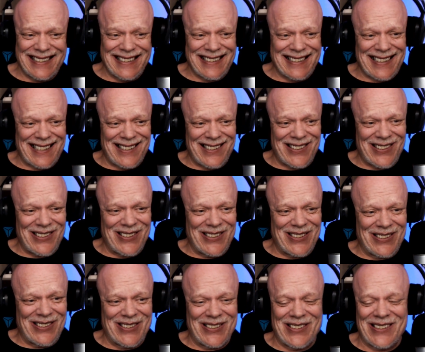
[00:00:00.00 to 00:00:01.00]

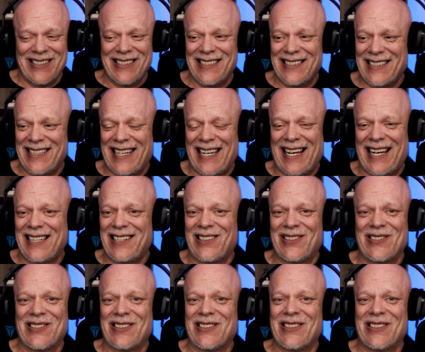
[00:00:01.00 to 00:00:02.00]
Oh, yeah, I
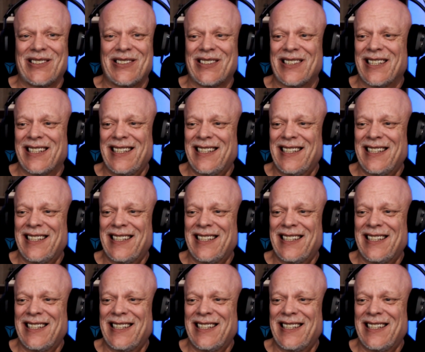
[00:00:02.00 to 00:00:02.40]
don't. Oh,